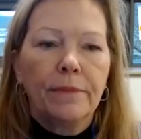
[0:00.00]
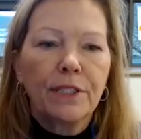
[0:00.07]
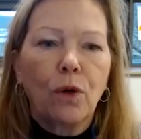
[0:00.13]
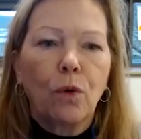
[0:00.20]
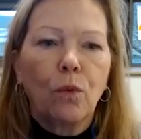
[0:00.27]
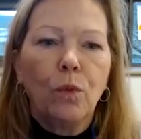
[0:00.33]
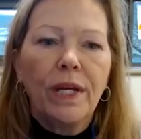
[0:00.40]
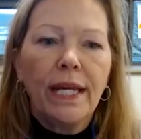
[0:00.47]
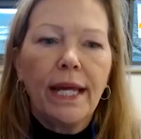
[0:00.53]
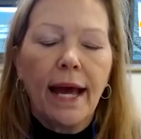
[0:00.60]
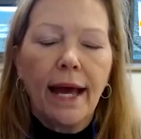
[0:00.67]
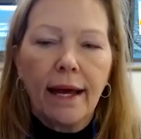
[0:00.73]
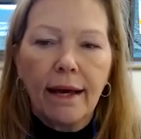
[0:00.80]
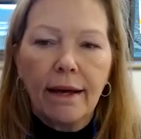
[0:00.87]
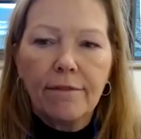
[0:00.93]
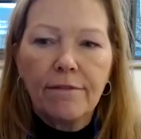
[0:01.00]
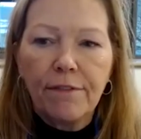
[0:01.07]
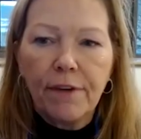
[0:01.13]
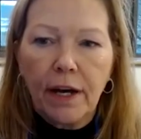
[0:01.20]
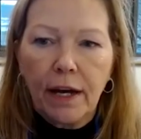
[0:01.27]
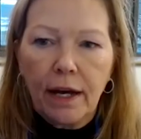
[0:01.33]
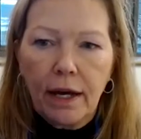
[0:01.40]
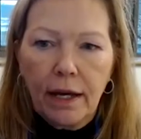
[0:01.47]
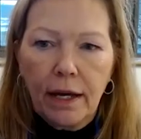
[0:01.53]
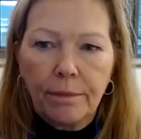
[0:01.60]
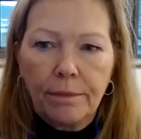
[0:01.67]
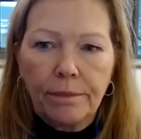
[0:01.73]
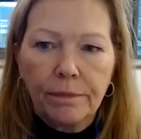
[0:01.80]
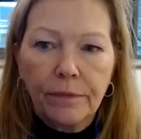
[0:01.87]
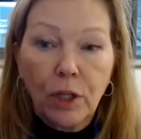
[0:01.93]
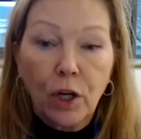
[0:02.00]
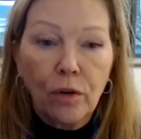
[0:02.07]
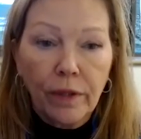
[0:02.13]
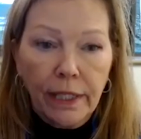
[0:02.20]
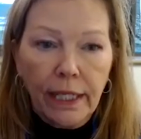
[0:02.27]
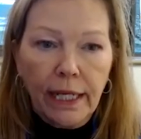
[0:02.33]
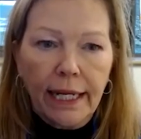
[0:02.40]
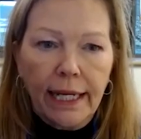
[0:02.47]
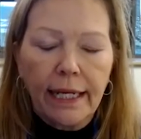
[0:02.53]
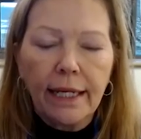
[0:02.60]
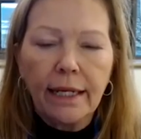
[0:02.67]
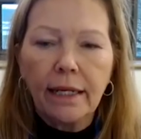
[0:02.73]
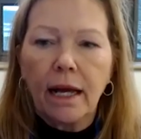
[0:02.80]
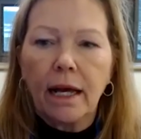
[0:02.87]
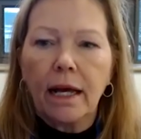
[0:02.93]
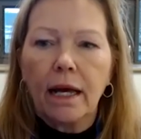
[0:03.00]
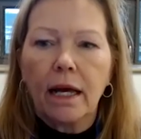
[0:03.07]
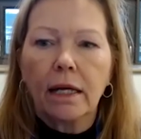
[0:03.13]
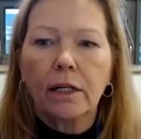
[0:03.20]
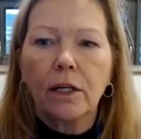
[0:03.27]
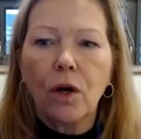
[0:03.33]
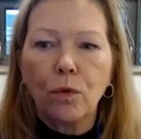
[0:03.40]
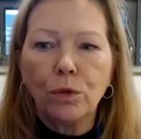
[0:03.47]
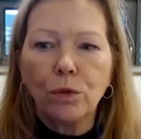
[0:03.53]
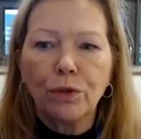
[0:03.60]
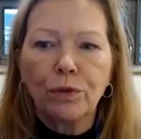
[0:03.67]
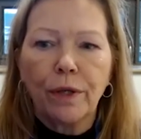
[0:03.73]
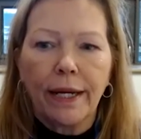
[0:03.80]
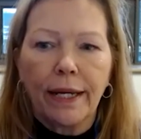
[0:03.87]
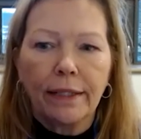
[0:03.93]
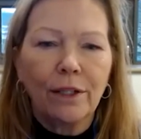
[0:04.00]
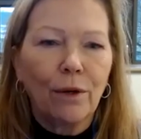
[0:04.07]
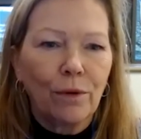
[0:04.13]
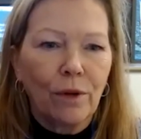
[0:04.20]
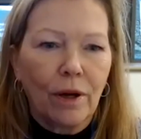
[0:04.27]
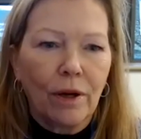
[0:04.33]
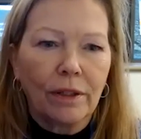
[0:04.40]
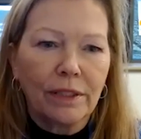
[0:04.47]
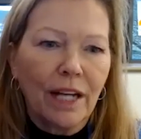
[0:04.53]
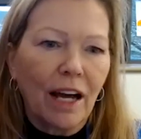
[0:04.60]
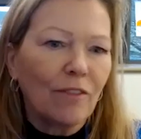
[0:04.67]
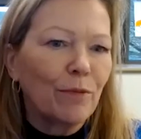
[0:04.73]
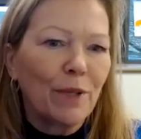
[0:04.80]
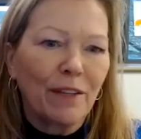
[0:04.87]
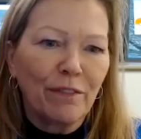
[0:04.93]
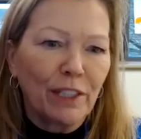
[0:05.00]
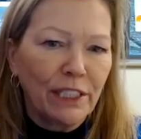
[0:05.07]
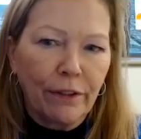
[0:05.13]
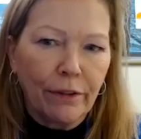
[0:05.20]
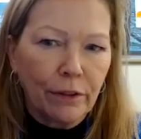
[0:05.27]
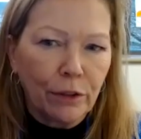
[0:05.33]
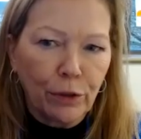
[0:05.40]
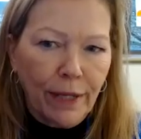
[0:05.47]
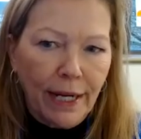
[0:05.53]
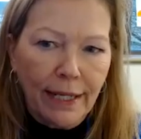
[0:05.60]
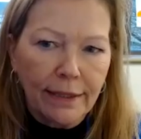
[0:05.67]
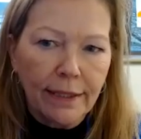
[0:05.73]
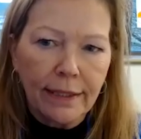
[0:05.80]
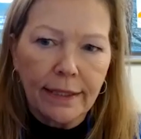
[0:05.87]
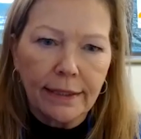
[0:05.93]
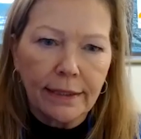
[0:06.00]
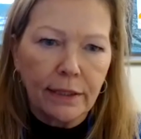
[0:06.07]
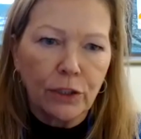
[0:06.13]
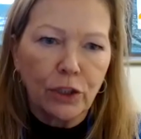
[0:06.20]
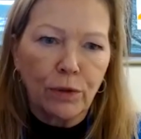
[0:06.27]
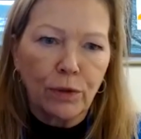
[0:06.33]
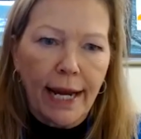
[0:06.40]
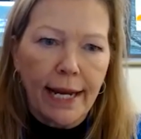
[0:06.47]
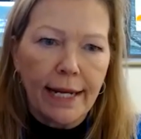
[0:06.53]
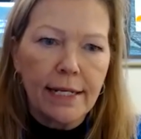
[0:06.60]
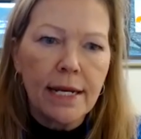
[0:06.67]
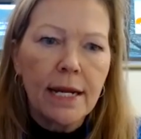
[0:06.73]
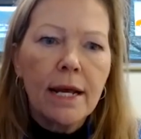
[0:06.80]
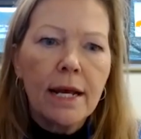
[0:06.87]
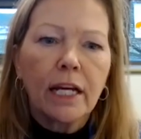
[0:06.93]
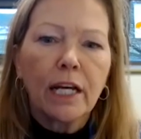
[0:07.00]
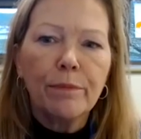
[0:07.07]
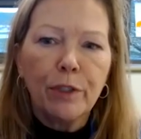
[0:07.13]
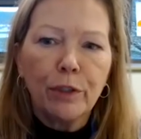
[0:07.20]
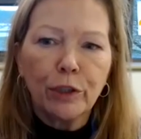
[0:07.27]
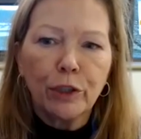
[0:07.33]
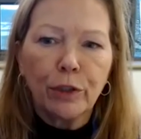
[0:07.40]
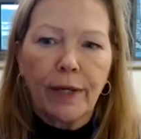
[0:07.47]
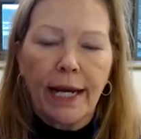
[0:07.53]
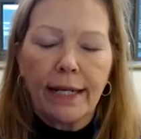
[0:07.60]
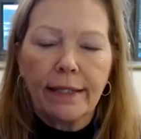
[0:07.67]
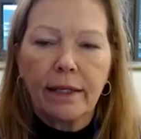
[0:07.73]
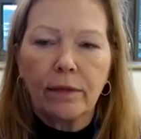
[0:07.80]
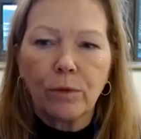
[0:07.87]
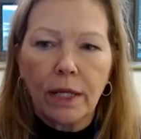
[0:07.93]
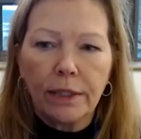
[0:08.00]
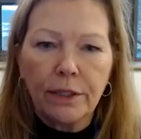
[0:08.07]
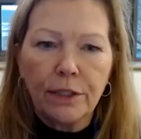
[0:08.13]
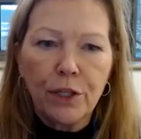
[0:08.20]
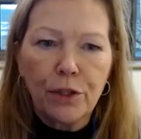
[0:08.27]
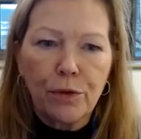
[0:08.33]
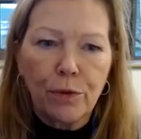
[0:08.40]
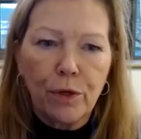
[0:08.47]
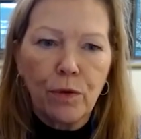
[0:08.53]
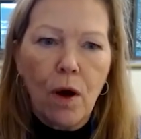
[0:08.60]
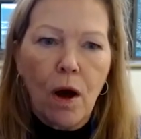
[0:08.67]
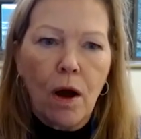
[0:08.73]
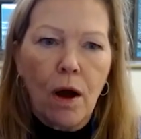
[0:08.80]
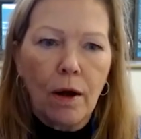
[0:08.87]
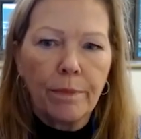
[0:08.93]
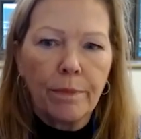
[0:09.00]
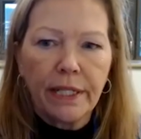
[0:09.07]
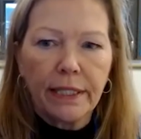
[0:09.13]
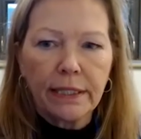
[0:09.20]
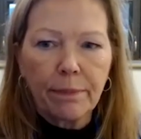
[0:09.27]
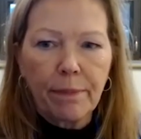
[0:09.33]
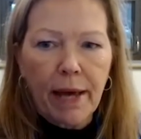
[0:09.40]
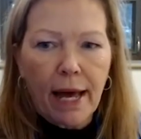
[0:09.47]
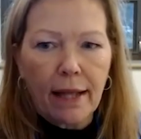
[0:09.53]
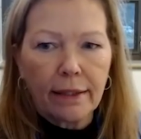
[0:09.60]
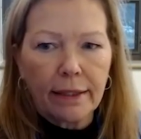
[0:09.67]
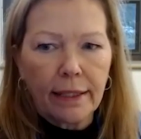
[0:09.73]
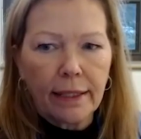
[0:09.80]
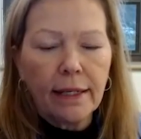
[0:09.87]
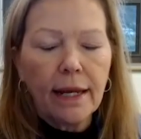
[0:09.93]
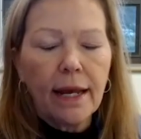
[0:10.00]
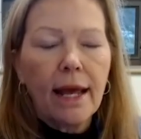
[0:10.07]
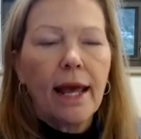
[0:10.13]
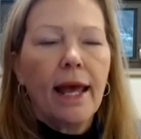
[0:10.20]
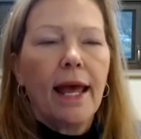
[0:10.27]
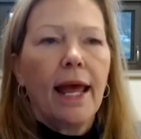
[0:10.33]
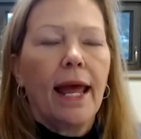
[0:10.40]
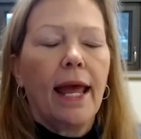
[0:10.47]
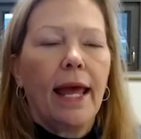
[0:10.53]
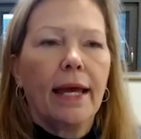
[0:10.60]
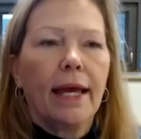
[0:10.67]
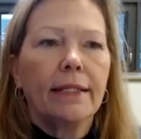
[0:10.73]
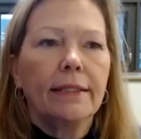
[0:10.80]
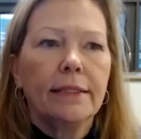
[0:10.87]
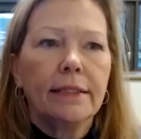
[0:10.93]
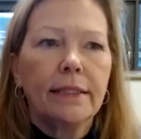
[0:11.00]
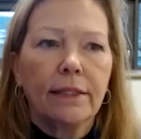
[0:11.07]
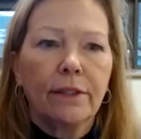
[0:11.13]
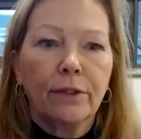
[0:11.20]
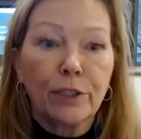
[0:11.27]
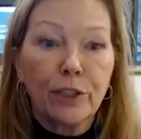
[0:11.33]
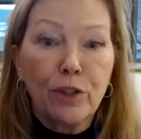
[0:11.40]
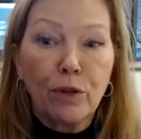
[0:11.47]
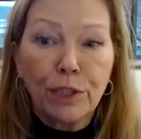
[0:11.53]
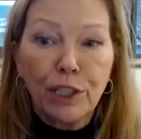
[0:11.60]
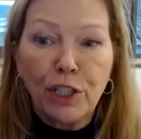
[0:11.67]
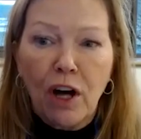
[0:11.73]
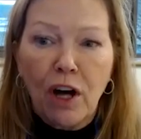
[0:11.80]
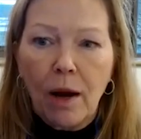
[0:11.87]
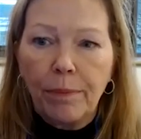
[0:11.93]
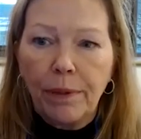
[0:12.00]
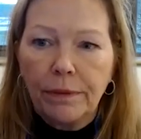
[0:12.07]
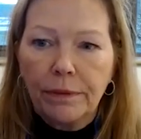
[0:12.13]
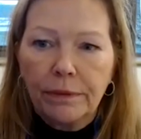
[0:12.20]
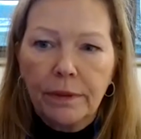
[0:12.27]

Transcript: So we have currently a GO train, Government of Ontario Transit. It's a train, commuter train that runs through our municipality, and there's no stop.